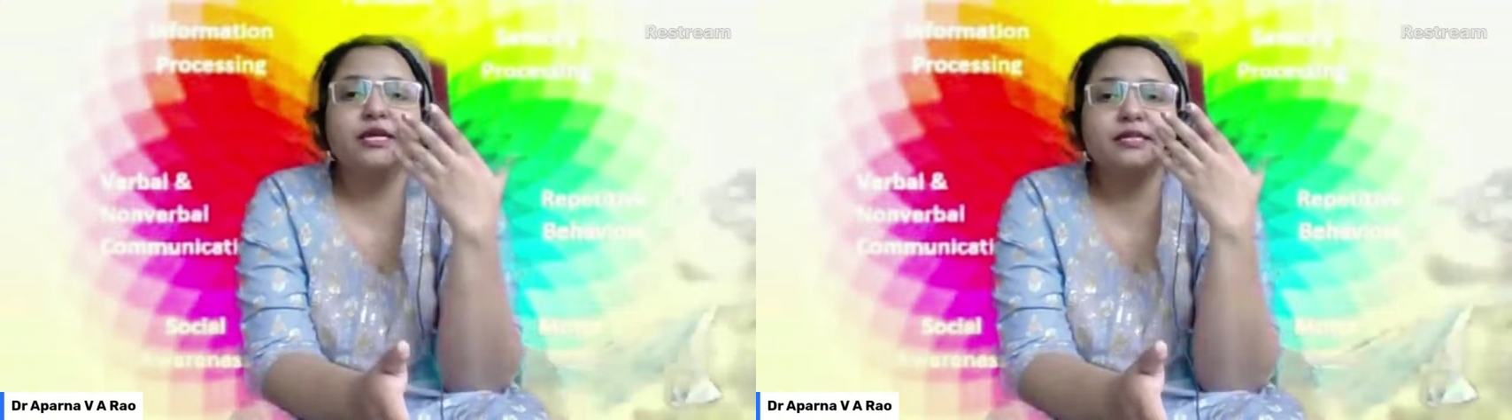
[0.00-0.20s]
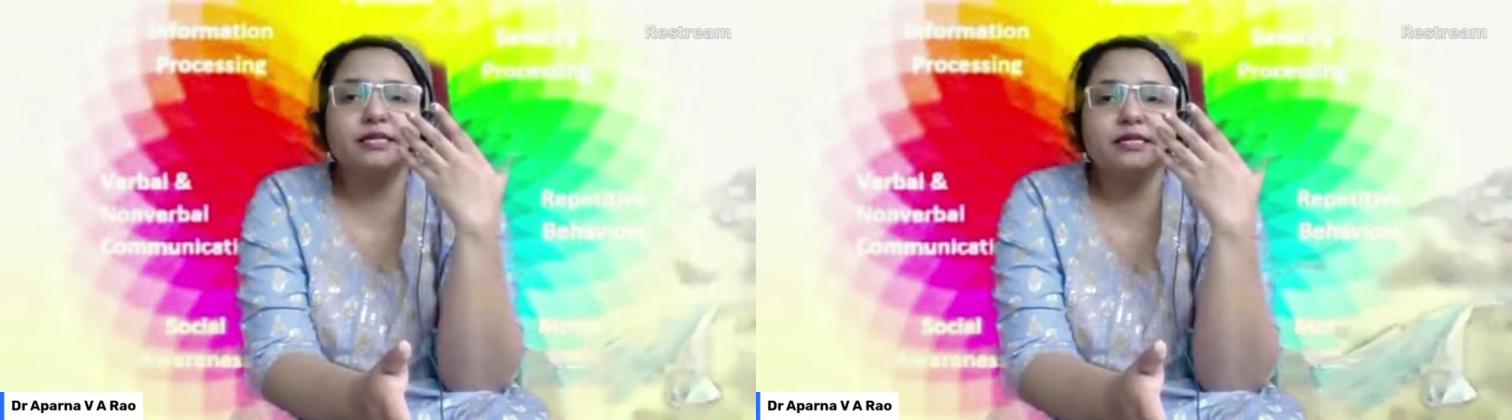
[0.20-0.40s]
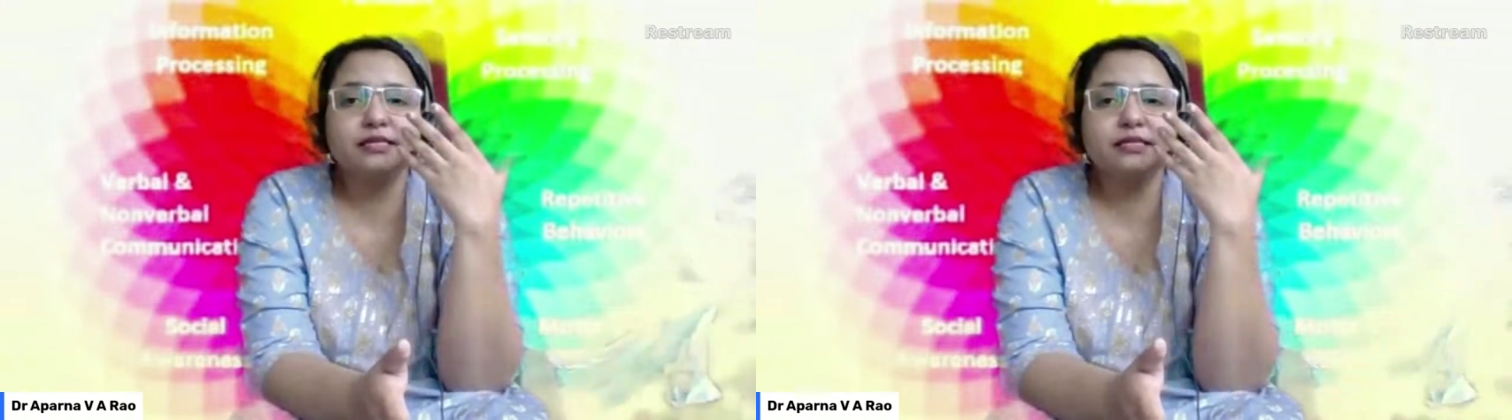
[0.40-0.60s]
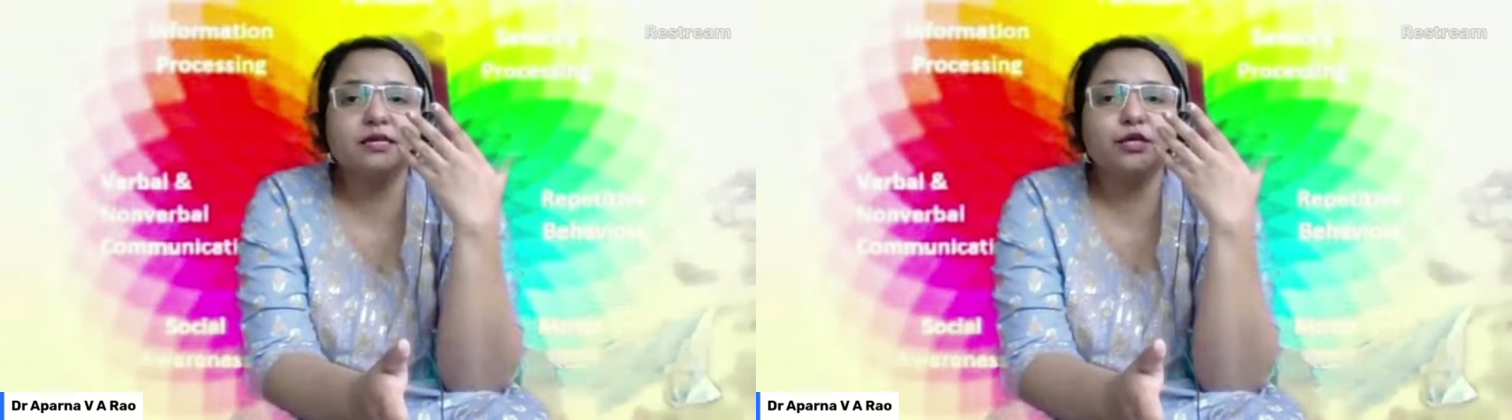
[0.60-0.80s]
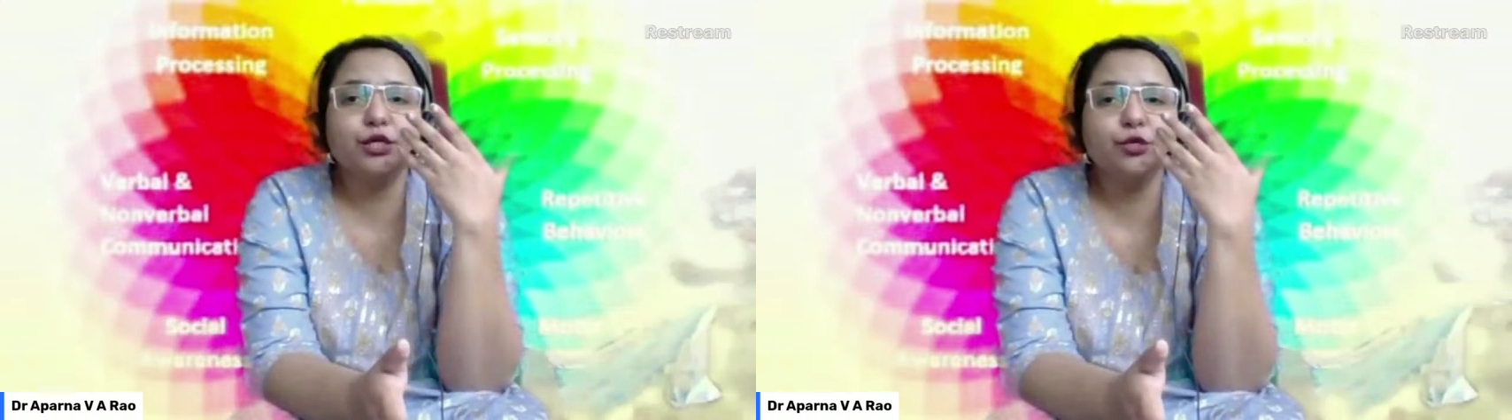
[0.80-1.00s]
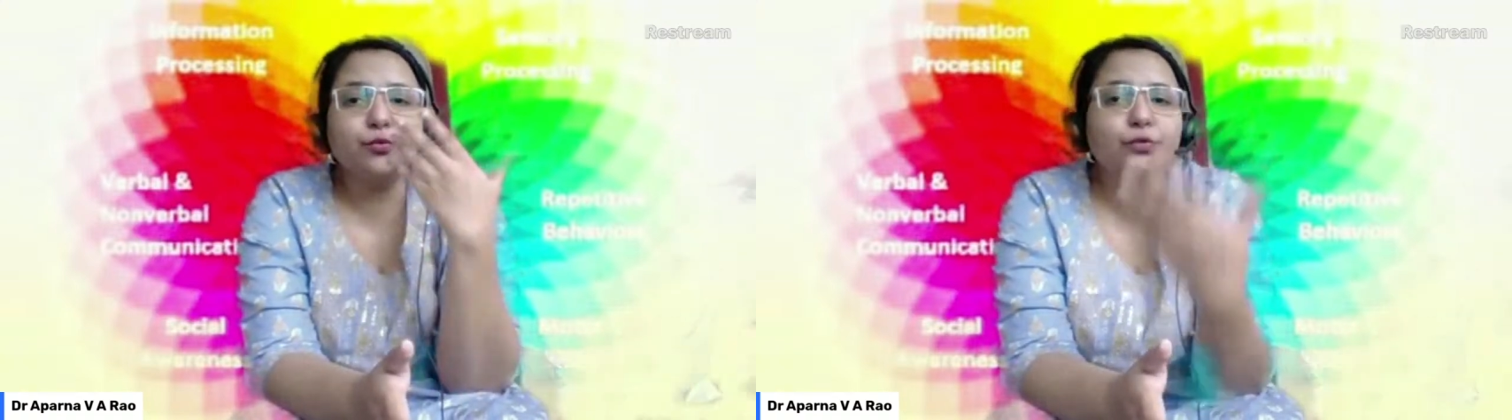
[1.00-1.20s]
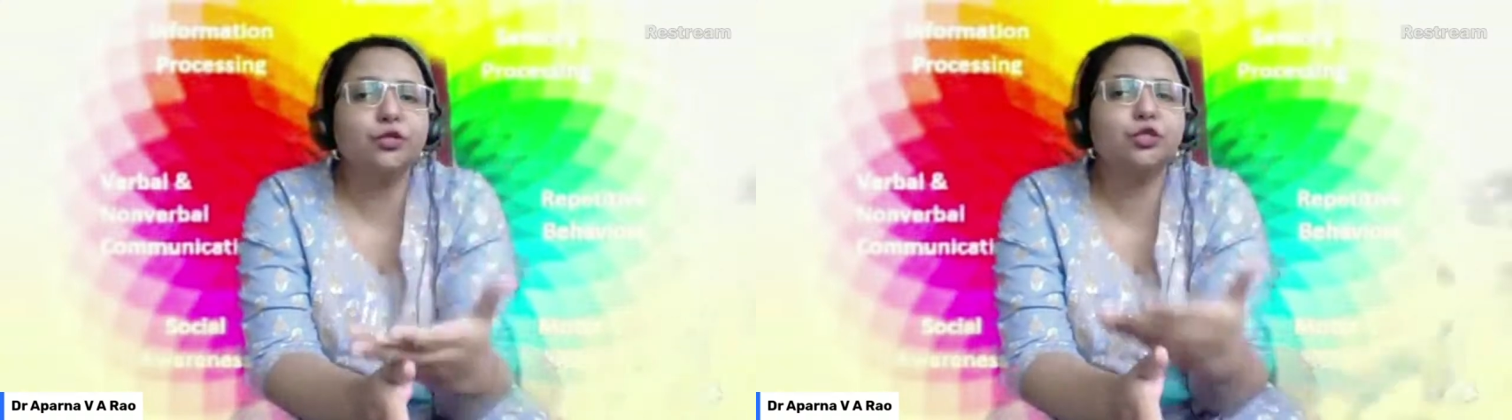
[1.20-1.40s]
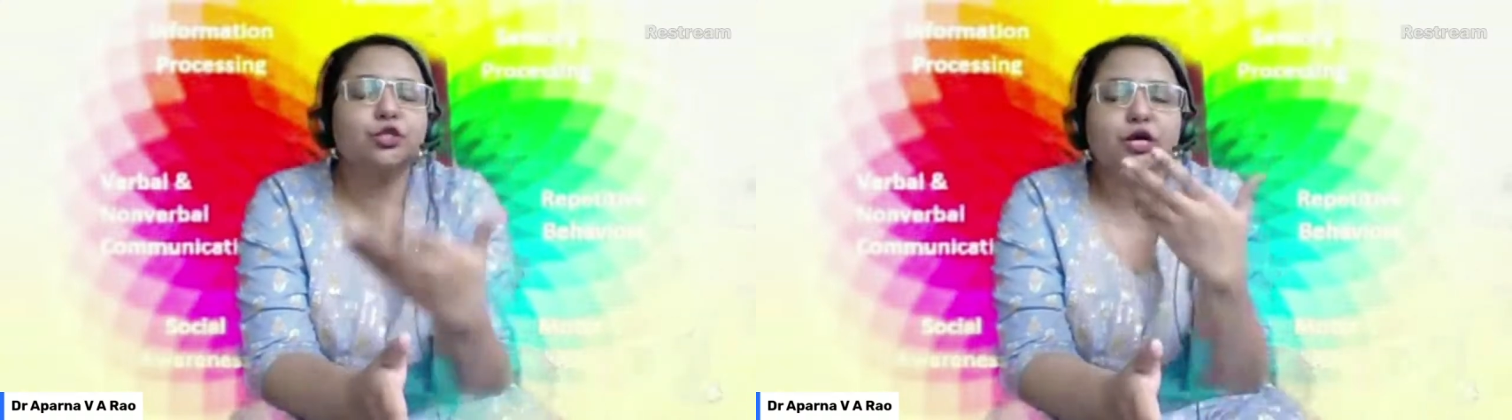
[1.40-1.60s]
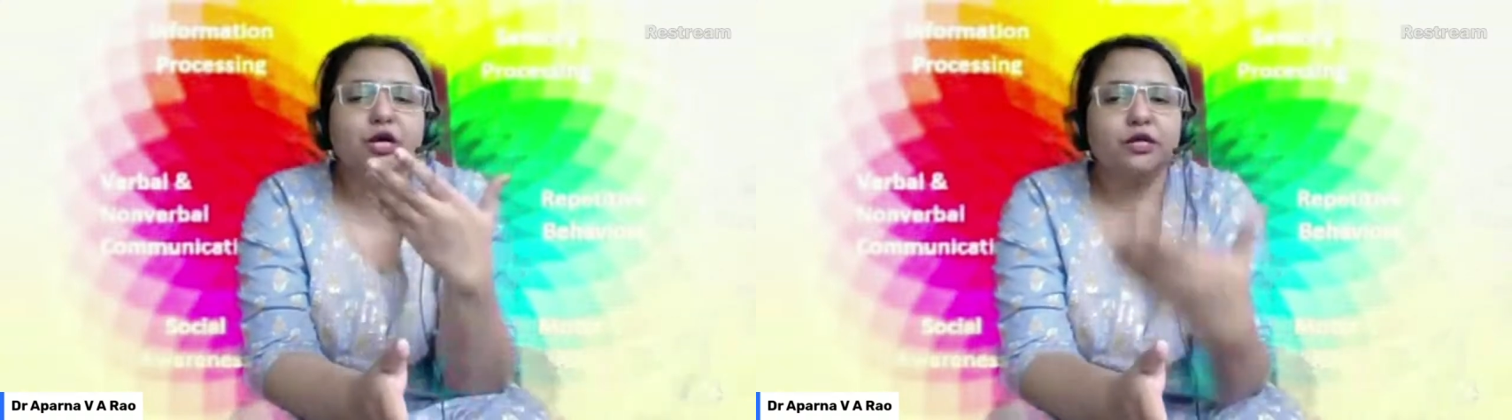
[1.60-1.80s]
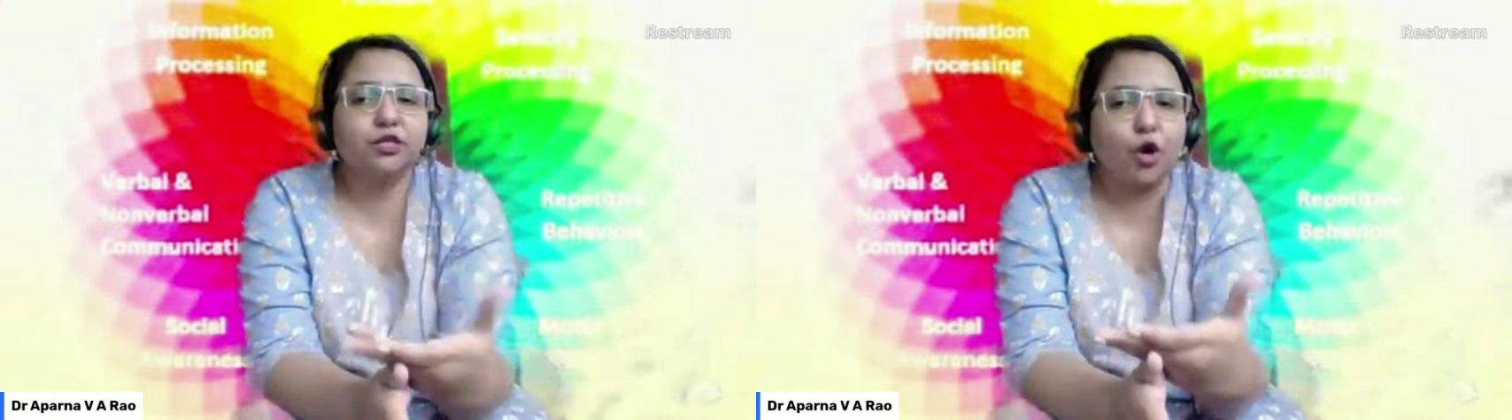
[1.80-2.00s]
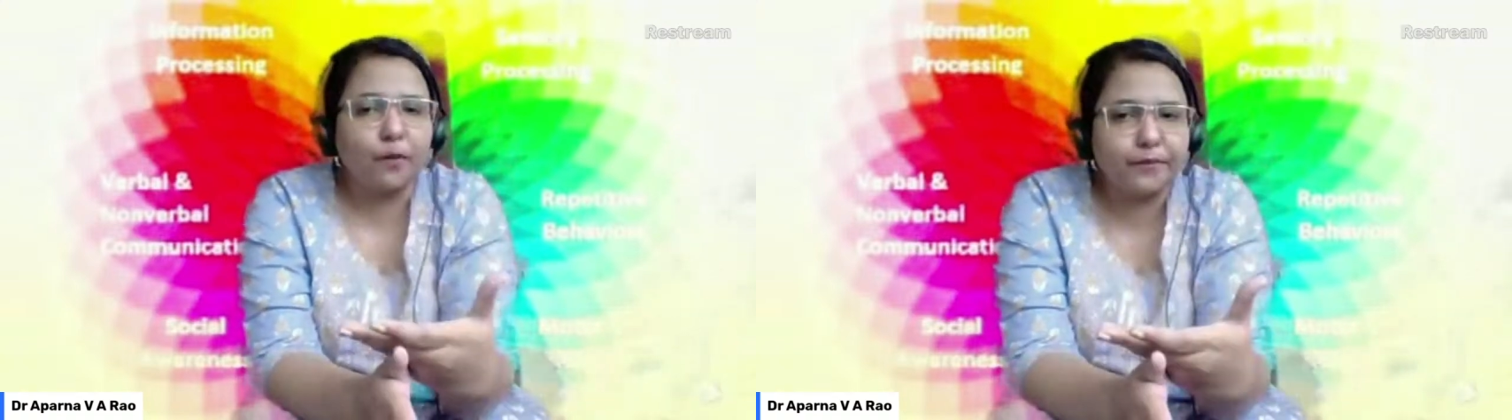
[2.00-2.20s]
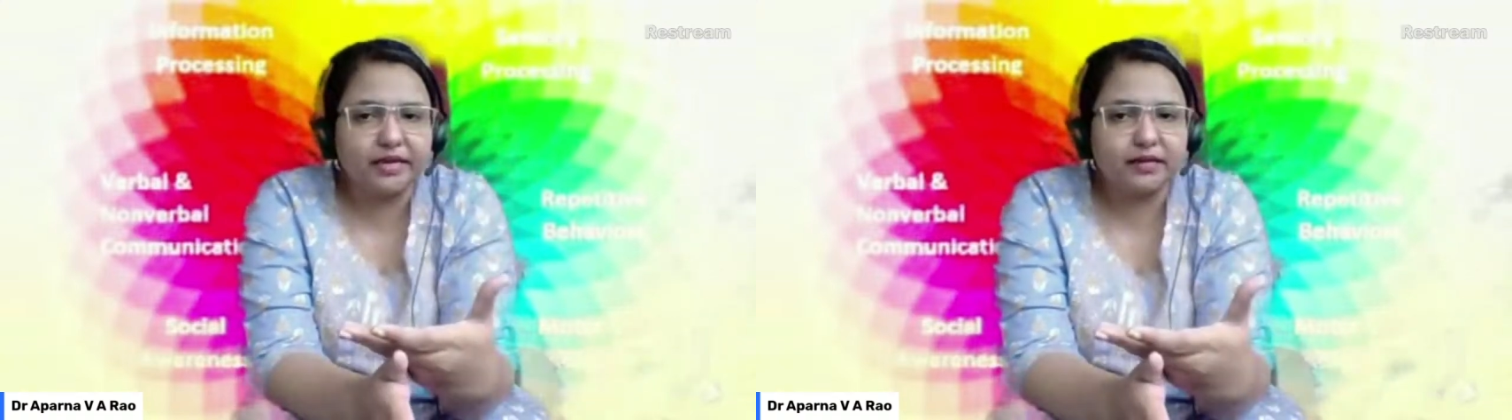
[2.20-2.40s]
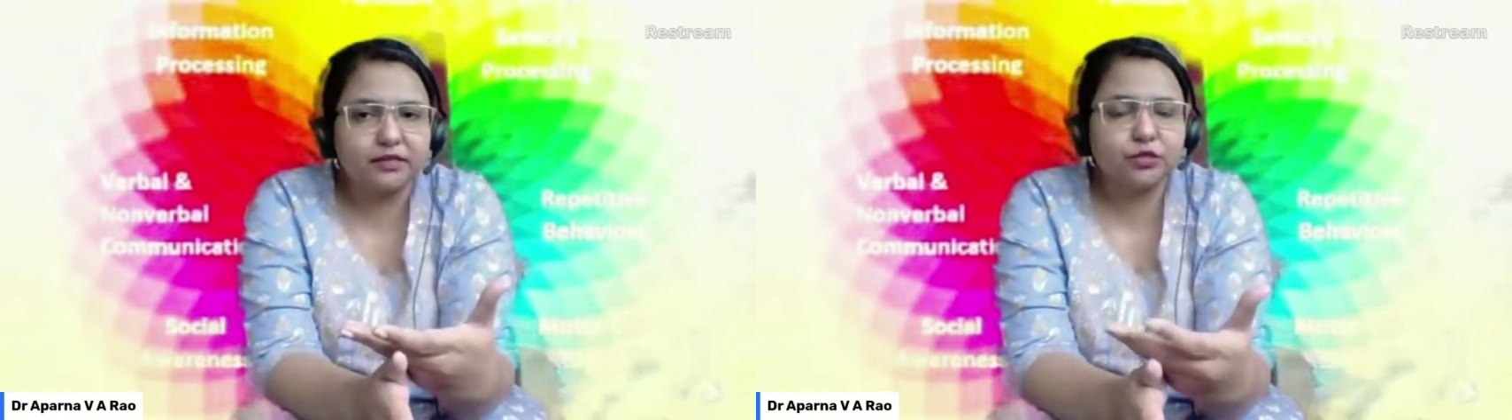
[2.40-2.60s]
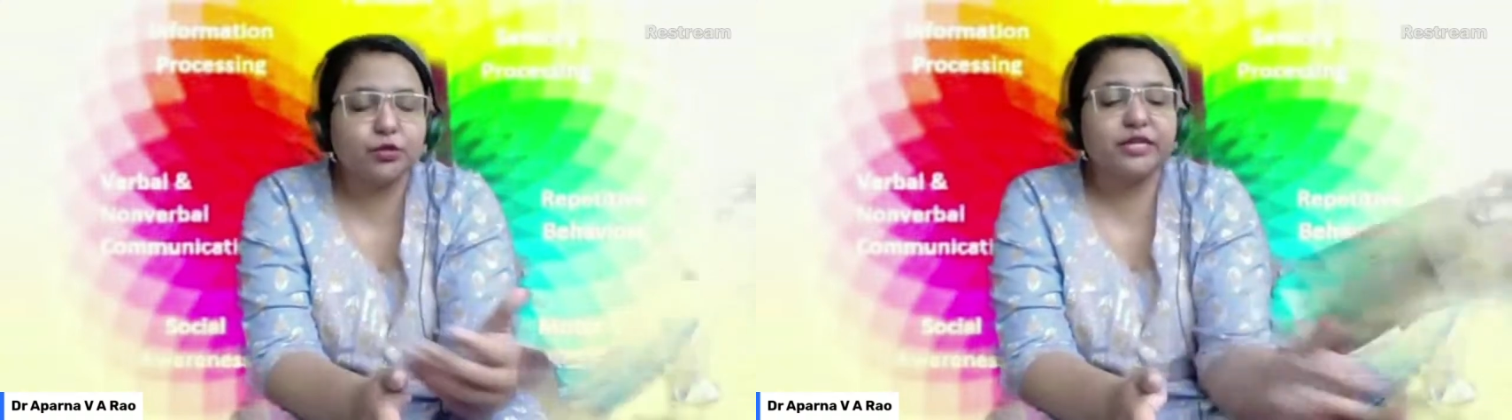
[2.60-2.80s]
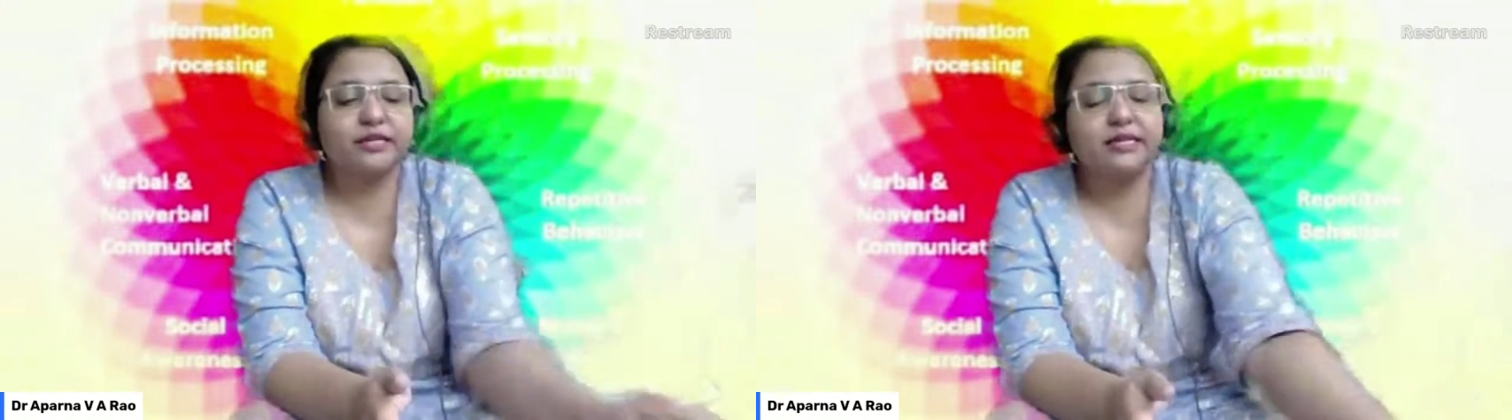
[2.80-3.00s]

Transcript: It is a huge topic,